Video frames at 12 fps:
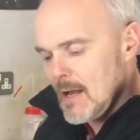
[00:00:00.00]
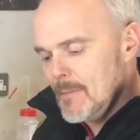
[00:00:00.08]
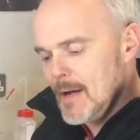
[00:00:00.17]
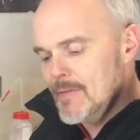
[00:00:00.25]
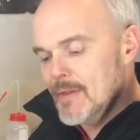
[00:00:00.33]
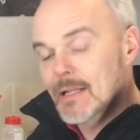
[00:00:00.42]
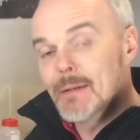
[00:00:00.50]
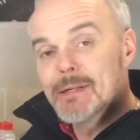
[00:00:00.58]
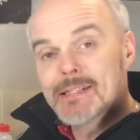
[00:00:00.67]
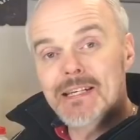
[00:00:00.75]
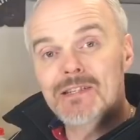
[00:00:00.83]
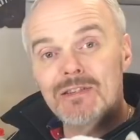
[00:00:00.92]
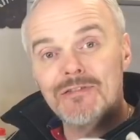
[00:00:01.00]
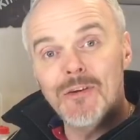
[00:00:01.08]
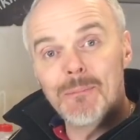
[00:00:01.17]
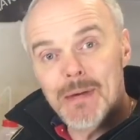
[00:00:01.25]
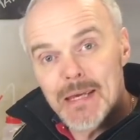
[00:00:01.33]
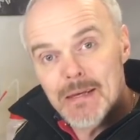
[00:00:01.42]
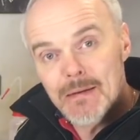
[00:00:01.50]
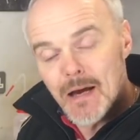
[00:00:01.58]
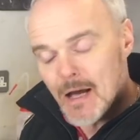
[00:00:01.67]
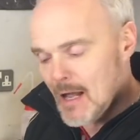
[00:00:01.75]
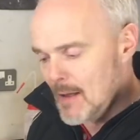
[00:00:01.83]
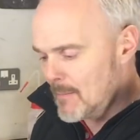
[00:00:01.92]
And the limitations for me,
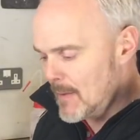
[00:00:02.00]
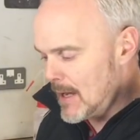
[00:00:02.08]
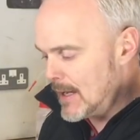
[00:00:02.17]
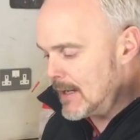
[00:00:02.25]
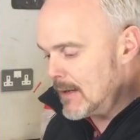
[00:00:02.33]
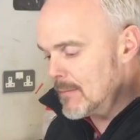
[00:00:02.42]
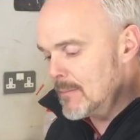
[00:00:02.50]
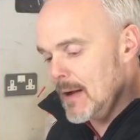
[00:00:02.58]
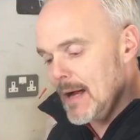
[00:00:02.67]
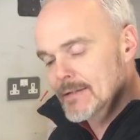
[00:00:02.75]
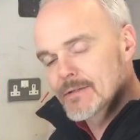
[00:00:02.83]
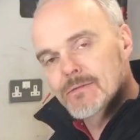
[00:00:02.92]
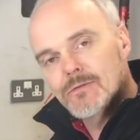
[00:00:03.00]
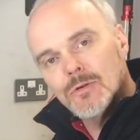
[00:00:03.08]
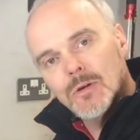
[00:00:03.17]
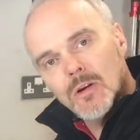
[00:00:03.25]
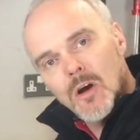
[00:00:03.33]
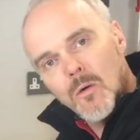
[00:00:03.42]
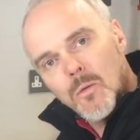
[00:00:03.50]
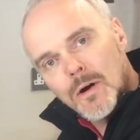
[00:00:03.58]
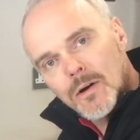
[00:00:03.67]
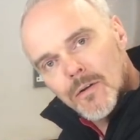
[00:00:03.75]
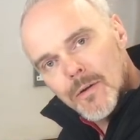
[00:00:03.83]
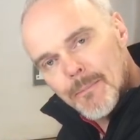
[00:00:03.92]
I do a lot of
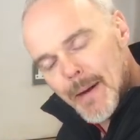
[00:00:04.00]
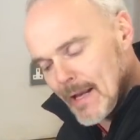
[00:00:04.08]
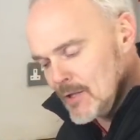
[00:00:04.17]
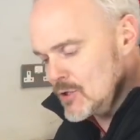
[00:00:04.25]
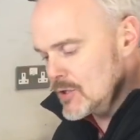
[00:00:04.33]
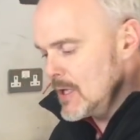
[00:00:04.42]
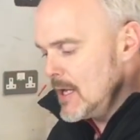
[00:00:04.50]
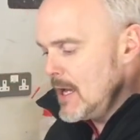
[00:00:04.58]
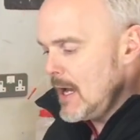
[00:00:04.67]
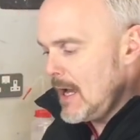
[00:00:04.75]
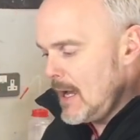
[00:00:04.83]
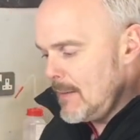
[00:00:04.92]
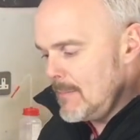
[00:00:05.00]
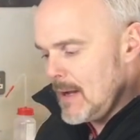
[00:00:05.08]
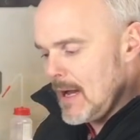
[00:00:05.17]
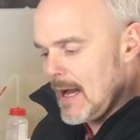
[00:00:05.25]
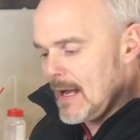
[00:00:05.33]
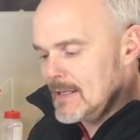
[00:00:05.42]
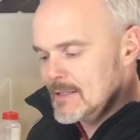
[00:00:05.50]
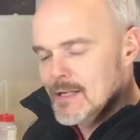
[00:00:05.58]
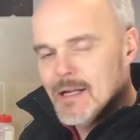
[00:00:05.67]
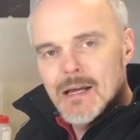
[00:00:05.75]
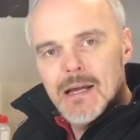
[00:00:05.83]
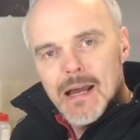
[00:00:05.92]
work on the bench, and
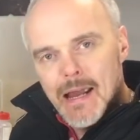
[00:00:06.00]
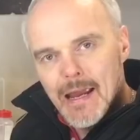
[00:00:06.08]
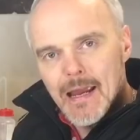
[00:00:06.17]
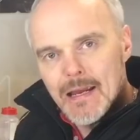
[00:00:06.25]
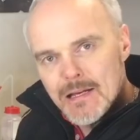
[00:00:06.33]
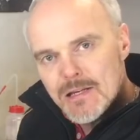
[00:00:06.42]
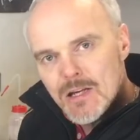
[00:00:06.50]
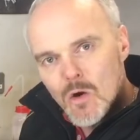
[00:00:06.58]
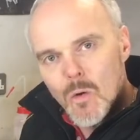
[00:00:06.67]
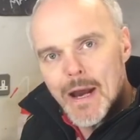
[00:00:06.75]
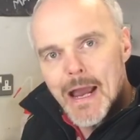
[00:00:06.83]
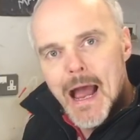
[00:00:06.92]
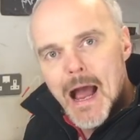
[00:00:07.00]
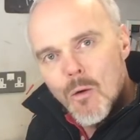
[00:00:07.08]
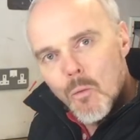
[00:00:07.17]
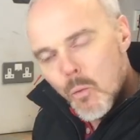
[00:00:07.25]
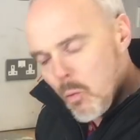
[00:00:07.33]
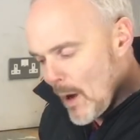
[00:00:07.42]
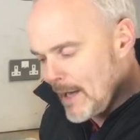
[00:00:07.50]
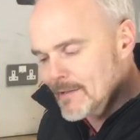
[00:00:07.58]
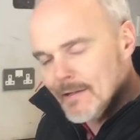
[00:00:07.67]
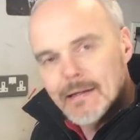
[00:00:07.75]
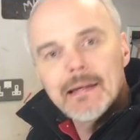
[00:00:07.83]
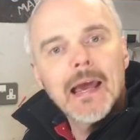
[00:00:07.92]
it is quite a
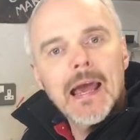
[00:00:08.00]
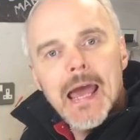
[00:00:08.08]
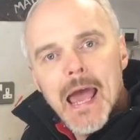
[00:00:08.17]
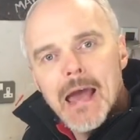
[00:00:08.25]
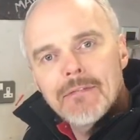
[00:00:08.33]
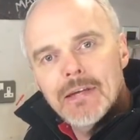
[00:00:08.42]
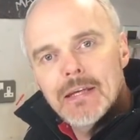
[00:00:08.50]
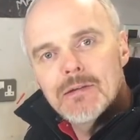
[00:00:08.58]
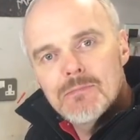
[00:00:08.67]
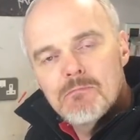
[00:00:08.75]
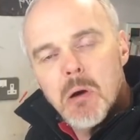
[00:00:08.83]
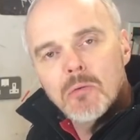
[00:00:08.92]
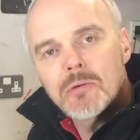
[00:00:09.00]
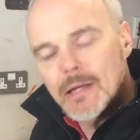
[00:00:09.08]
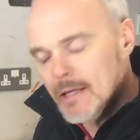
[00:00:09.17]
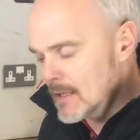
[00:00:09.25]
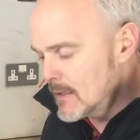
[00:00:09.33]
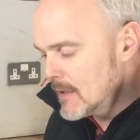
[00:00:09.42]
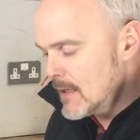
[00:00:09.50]
weighty, heavy, bulky